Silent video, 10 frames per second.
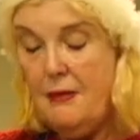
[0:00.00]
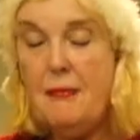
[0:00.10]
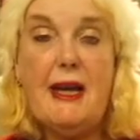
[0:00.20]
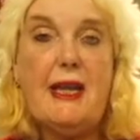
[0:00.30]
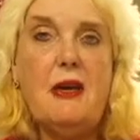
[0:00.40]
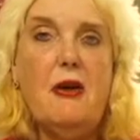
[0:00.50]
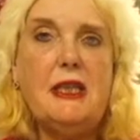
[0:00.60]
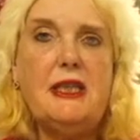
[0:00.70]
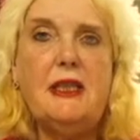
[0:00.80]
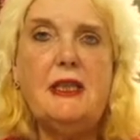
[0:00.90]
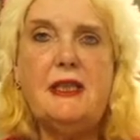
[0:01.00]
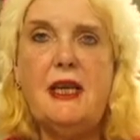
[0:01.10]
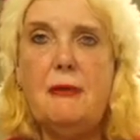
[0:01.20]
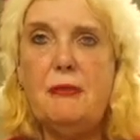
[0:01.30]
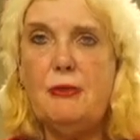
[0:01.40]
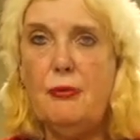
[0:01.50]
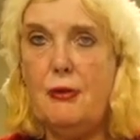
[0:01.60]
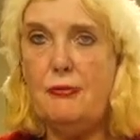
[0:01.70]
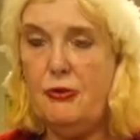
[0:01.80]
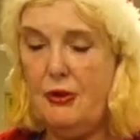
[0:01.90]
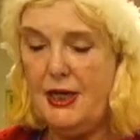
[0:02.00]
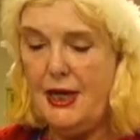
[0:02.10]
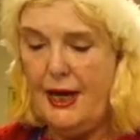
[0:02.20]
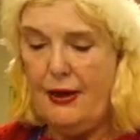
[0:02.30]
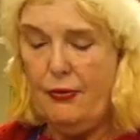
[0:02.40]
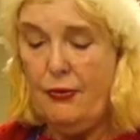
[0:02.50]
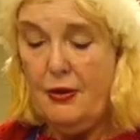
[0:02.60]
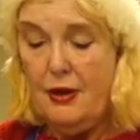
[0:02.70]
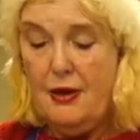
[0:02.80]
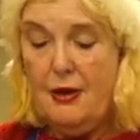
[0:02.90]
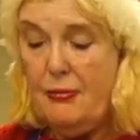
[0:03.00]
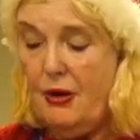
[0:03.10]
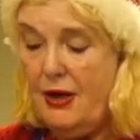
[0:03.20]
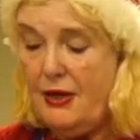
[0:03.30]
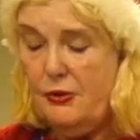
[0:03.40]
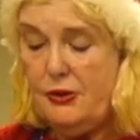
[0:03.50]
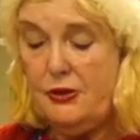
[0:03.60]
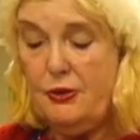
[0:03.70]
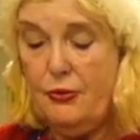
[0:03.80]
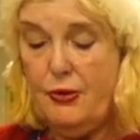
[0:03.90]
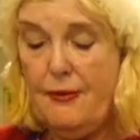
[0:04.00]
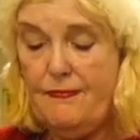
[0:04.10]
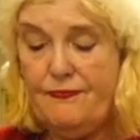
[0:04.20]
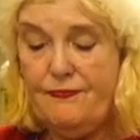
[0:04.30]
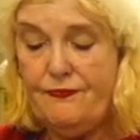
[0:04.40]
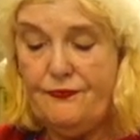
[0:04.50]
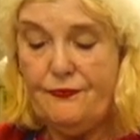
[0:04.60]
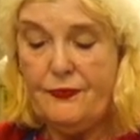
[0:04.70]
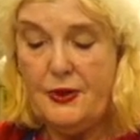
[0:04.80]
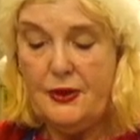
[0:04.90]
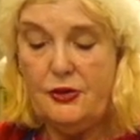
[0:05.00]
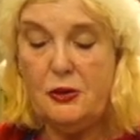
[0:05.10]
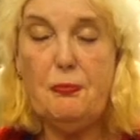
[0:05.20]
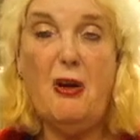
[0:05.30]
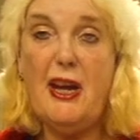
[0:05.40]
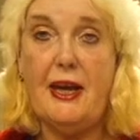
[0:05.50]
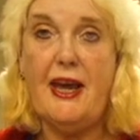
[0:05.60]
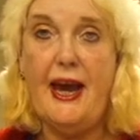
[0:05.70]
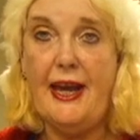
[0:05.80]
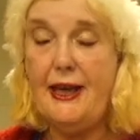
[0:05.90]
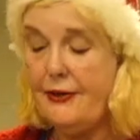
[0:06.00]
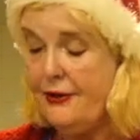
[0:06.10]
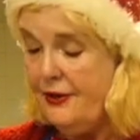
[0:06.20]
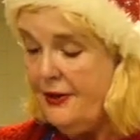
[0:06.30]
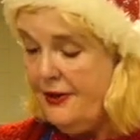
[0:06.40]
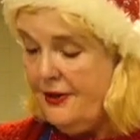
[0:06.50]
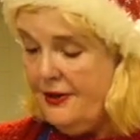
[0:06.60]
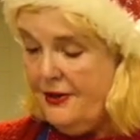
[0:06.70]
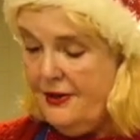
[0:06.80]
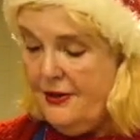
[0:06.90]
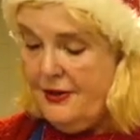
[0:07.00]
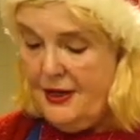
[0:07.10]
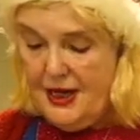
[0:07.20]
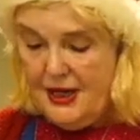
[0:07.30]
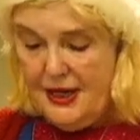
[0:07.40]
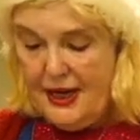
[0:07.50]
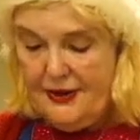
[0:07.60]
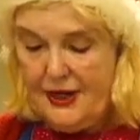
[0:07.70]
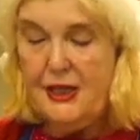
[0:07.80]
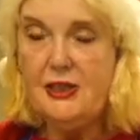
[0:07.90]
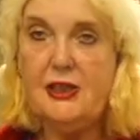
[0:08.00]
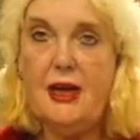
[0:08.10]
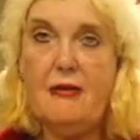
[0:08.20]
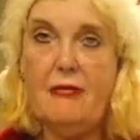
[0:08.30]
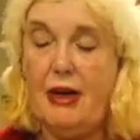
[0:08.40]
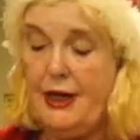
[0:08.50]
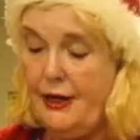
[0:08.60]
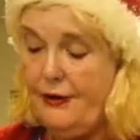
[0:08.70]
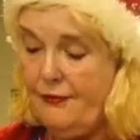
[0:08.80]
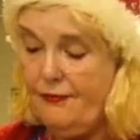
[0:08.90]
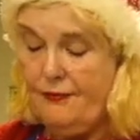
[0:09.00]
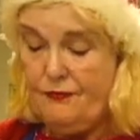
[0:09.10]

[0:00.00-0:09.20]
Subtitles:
make the icing the same as what I'm doing now, but I used to just buy the cake and then let the kids decorate it,